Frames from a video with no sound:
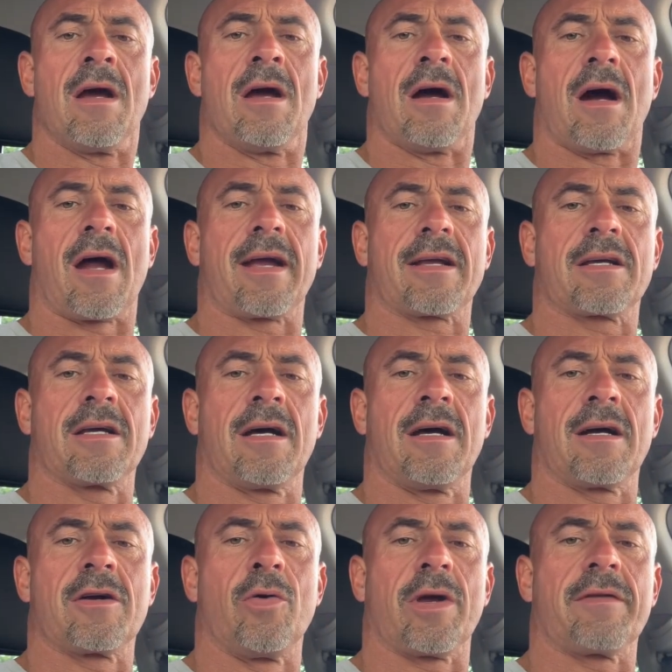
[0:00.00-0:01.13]
All right,
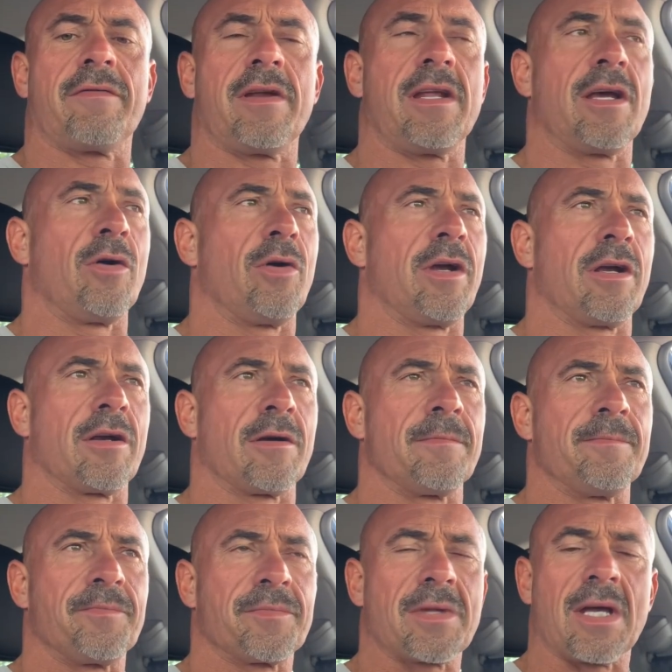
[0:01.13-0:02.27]
quick video here.
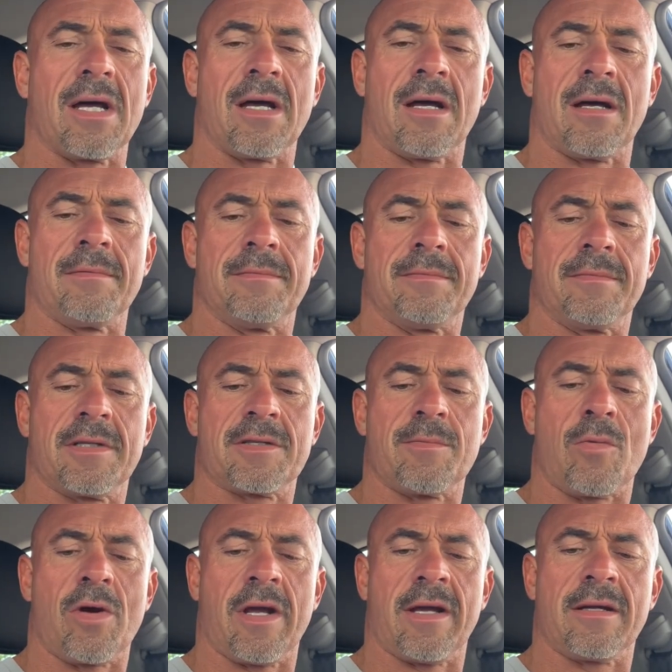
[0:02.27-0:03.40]
This
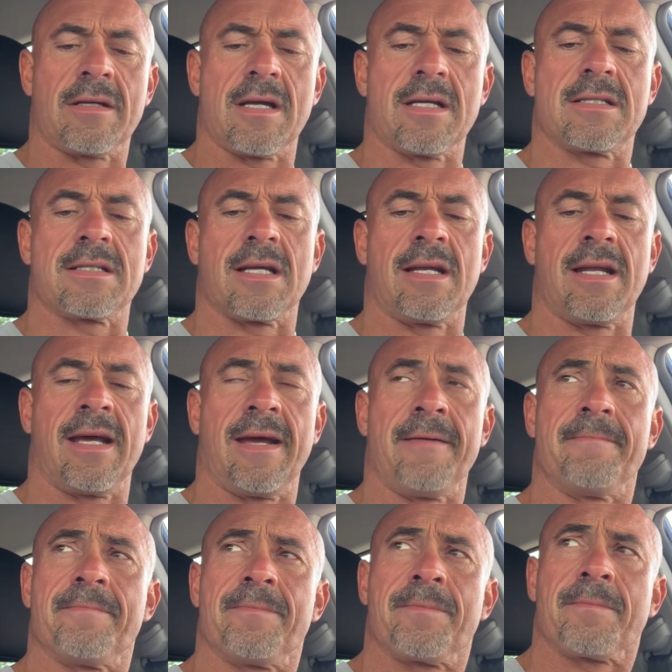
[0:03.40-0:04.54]
morning, it's Sunday.
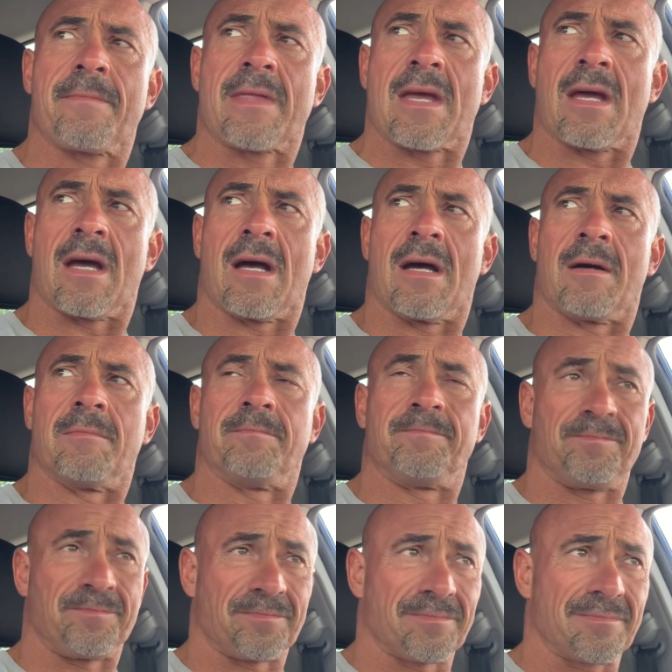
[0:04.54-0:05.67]

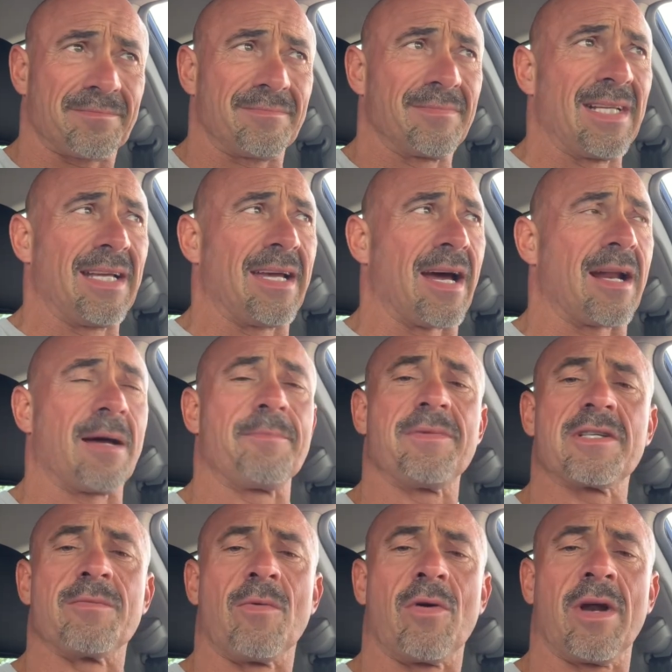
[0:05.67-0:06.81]
Got up
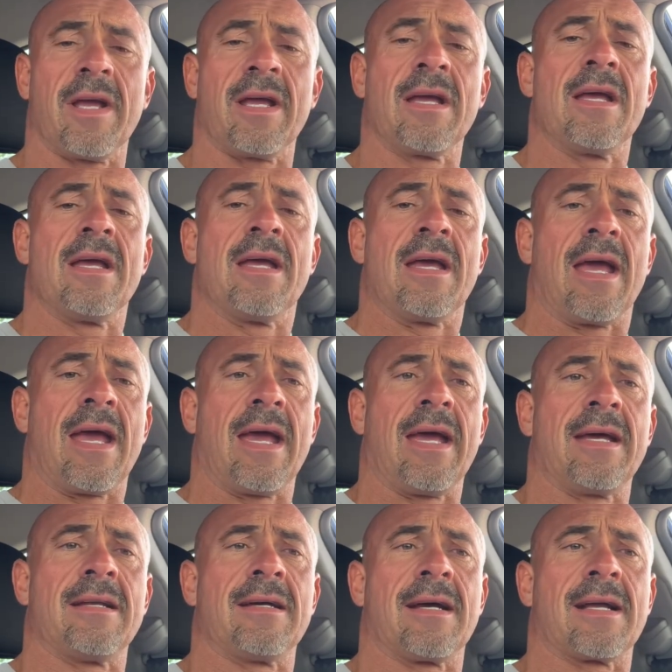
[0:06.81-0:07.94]
this morning
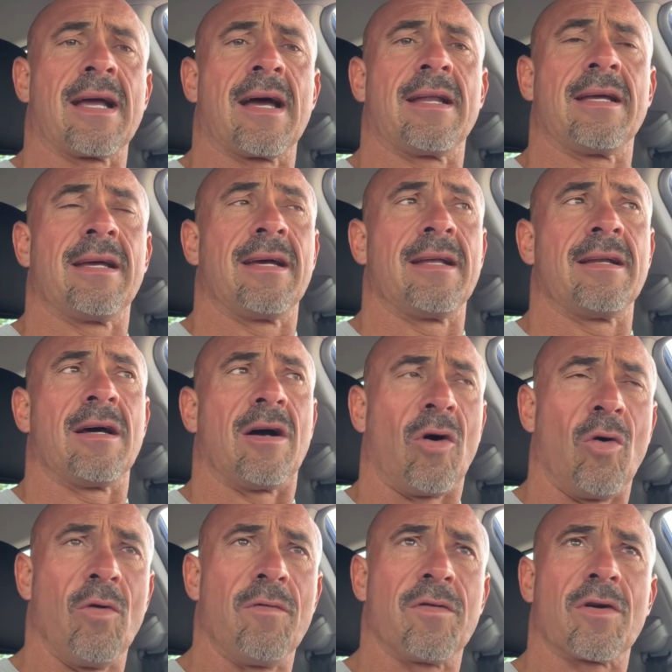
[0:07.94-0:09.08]
and I got in
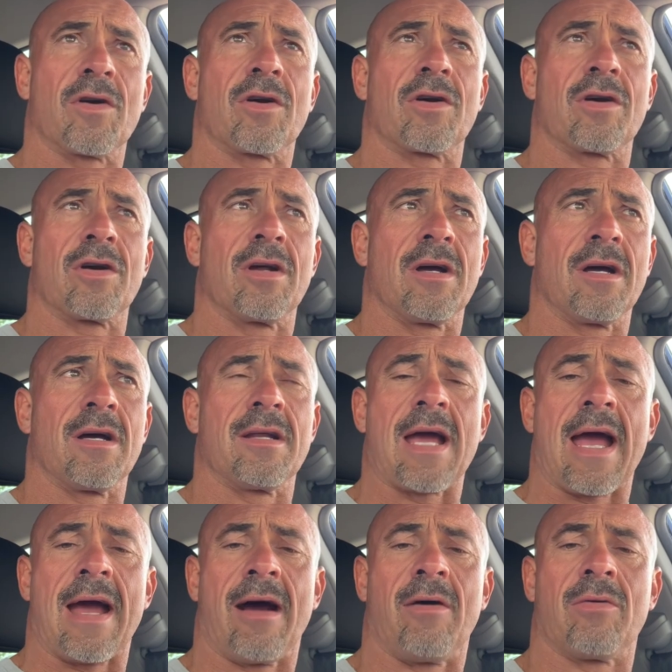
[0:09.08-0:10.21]
over an
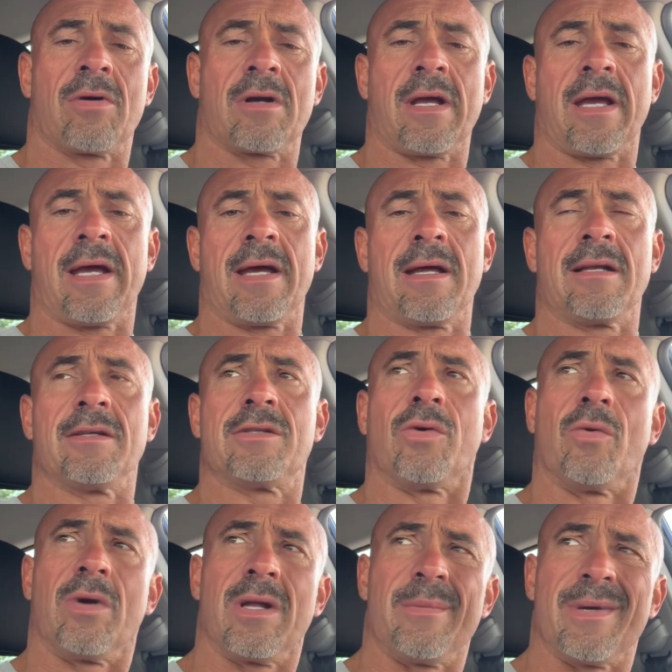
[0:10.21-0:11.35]
hour and
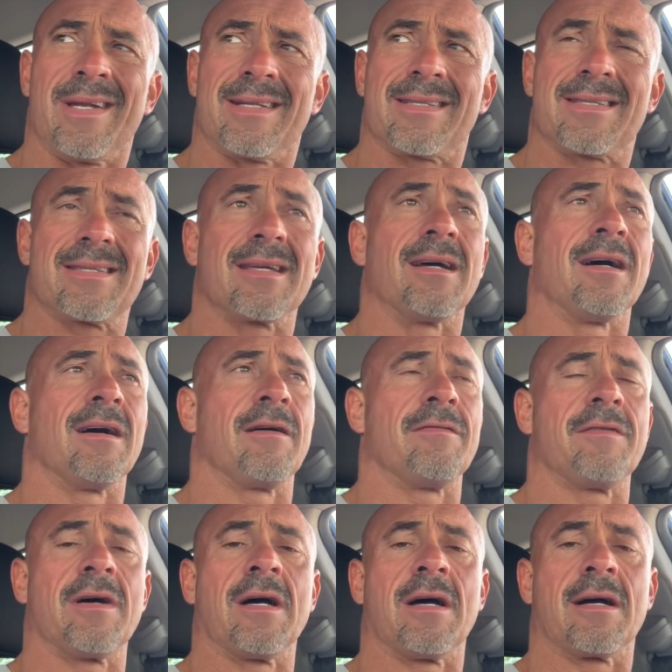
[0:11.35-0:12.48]
20 minutes of
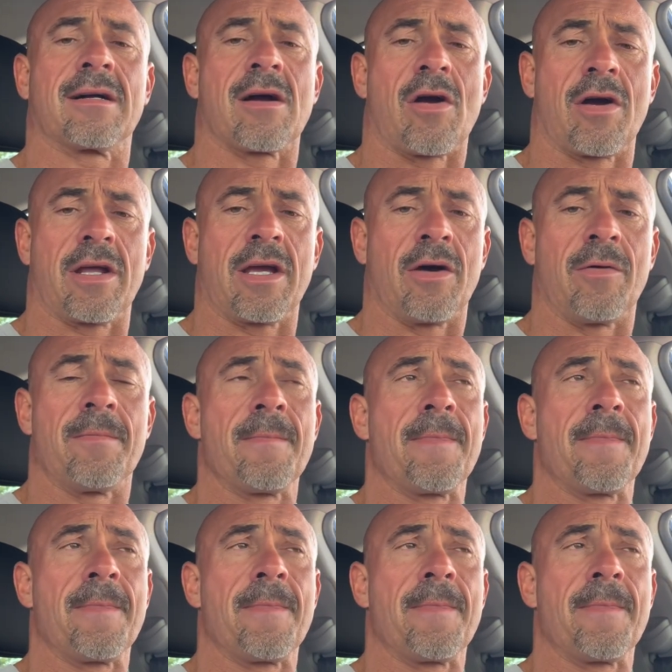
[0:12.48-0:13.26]
cardio.